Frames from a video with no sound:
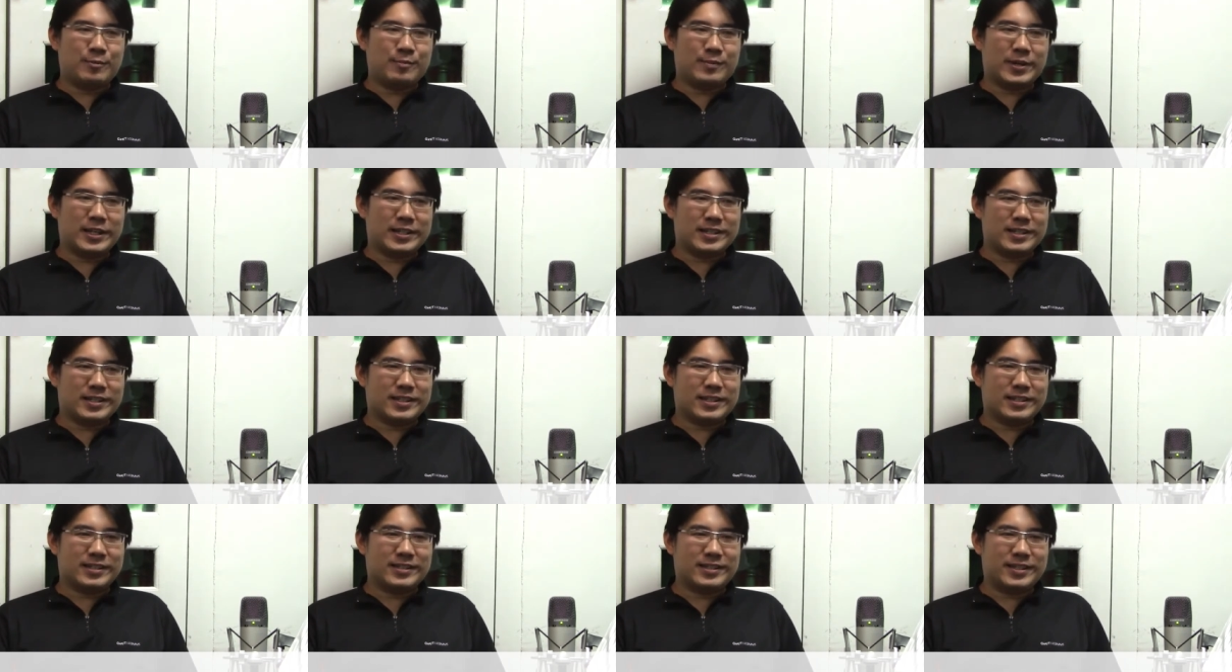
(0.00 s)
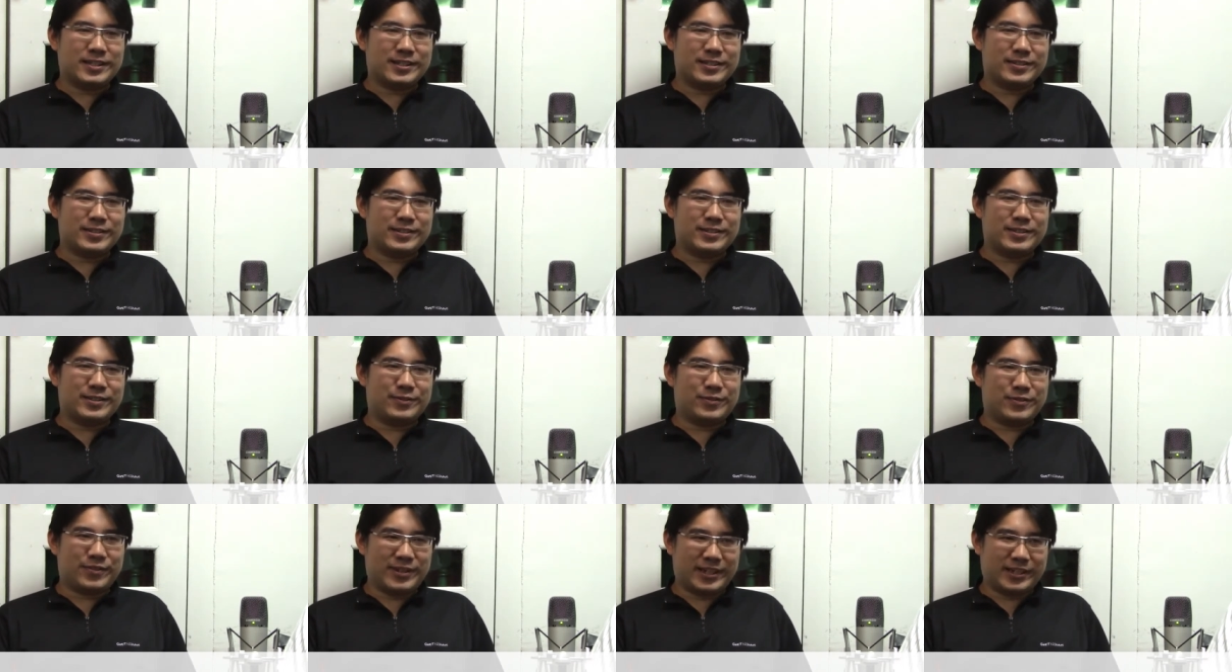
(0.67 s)
But it's just
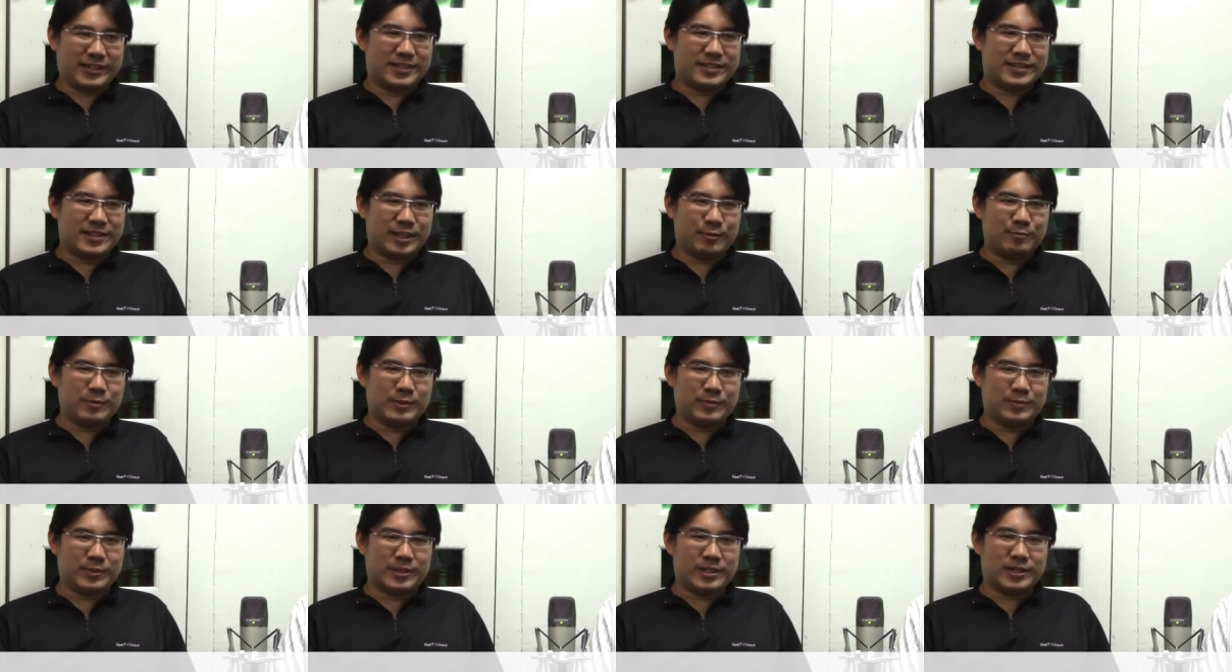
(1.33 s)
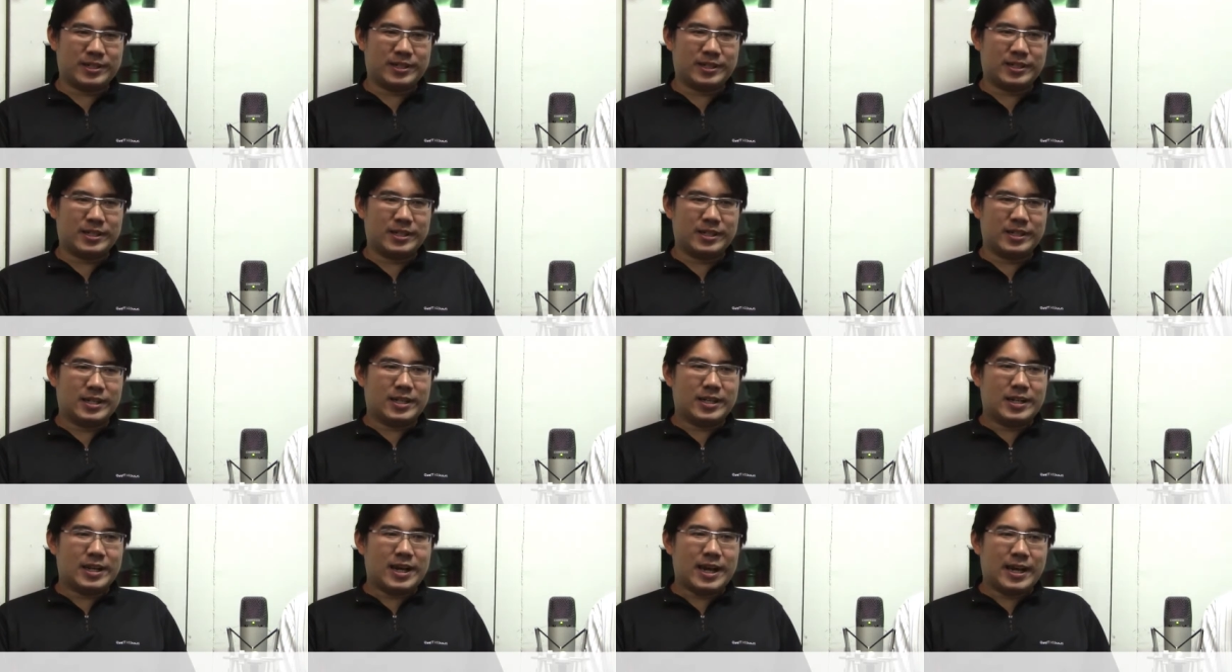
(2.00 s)
the fact that some people
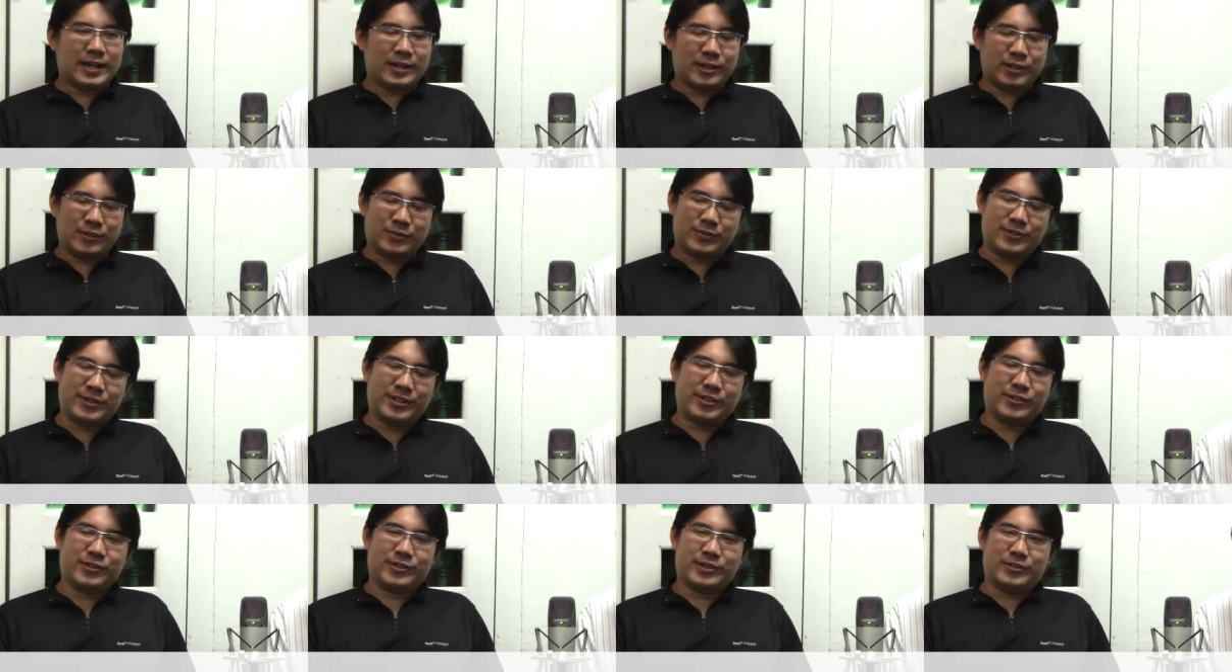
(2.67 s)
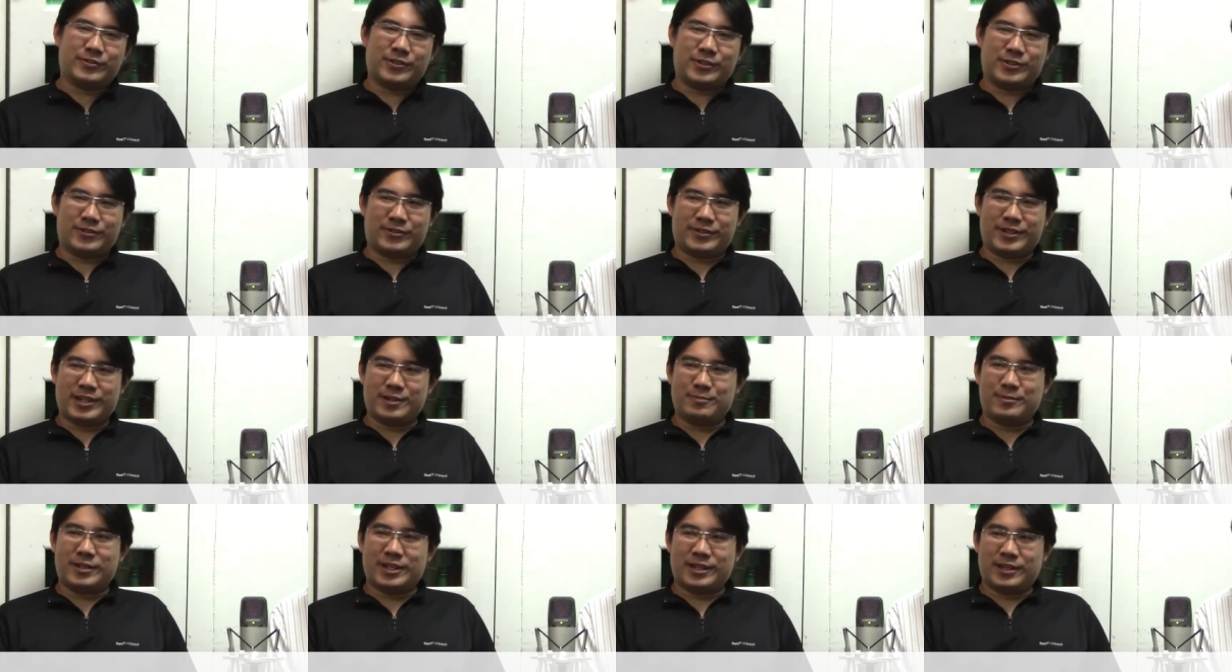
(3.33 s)
are not very good in front of
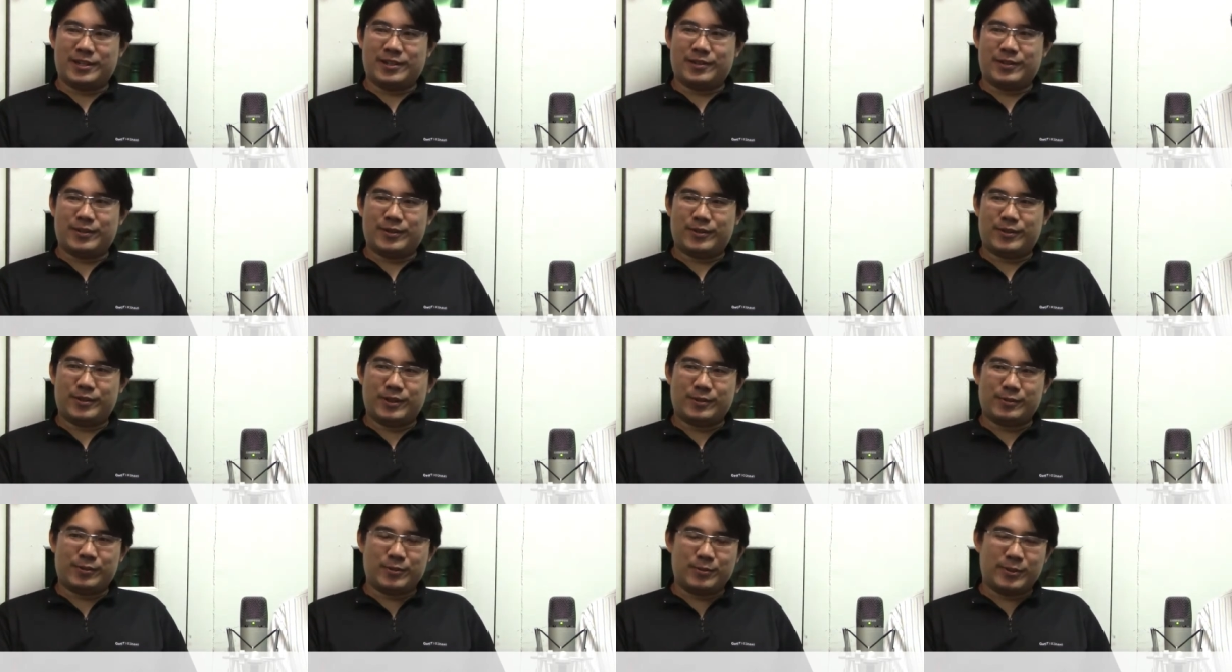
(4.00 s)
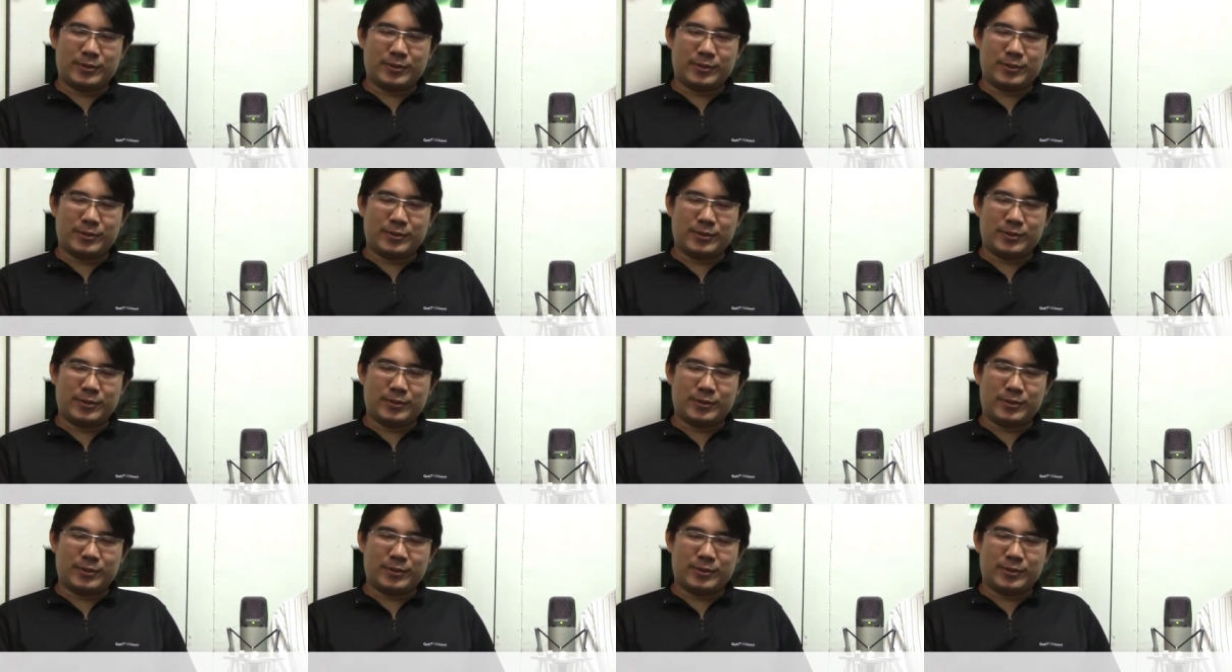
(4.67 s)
camera, so you have